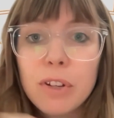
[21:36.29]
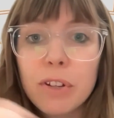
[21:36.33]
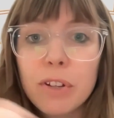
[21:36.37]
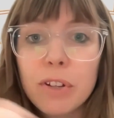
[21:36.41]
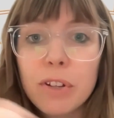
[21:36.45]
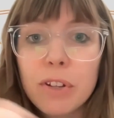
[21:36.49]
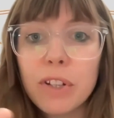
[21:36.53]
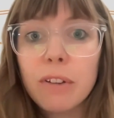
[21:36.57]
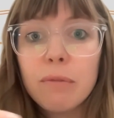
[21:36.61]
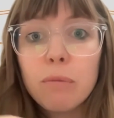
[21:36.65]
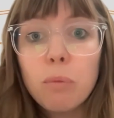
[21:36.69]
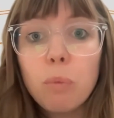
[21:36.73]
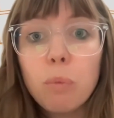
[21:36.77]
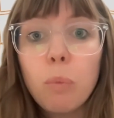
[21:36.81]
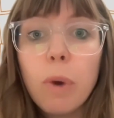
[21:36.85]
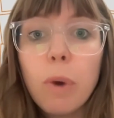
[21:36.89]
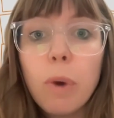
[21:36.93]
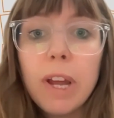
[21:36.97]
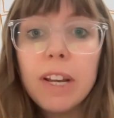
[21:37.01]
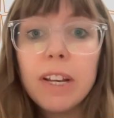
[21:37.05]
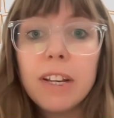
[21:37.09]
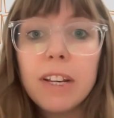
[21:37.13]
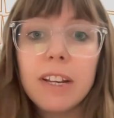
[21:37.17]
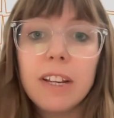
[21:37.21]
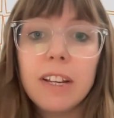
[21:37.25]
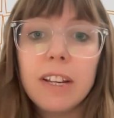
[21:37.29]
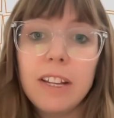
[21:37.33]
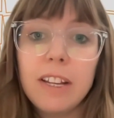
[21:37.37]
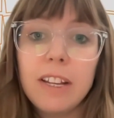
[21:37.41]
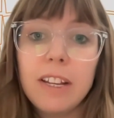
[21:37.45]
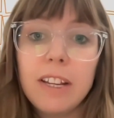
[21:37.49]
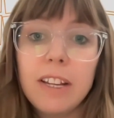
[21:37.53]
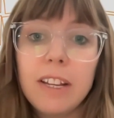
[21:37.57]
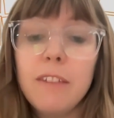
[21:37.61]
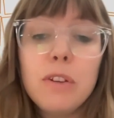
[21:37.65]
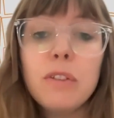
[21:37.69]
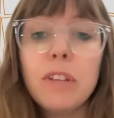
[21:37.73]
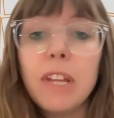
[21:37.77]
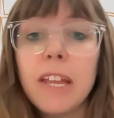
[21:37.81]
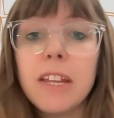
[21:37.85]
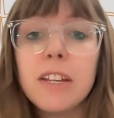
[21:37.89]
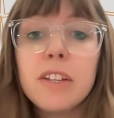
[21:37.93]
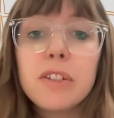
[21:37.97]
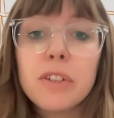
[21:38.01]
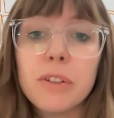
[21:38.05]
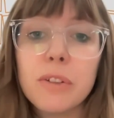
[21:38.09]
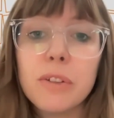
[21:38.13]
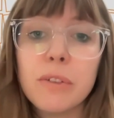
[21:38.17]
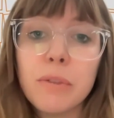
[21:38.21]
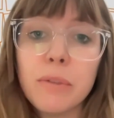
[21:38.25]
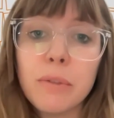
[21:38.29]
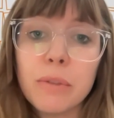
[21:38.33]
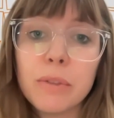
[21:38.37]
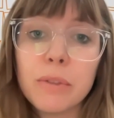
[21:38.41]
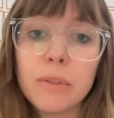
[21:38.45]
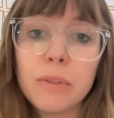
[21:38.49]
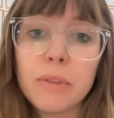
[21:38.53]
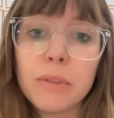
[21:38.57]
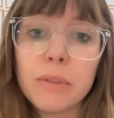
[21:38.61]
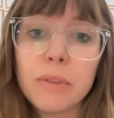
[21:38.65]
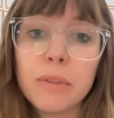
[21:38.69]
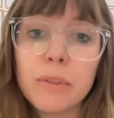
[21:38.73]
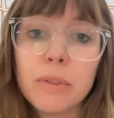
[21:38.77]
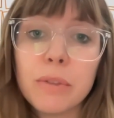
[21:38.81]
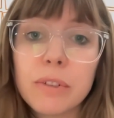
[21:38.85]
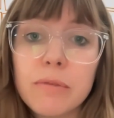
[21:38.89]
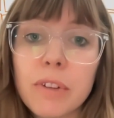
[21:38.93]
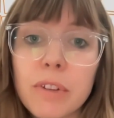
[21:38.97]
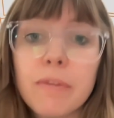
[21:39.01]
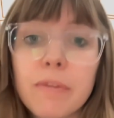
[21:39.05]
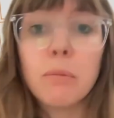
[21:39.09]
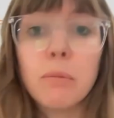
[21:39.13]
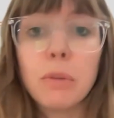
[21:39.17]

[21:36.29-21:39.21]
so that if you then do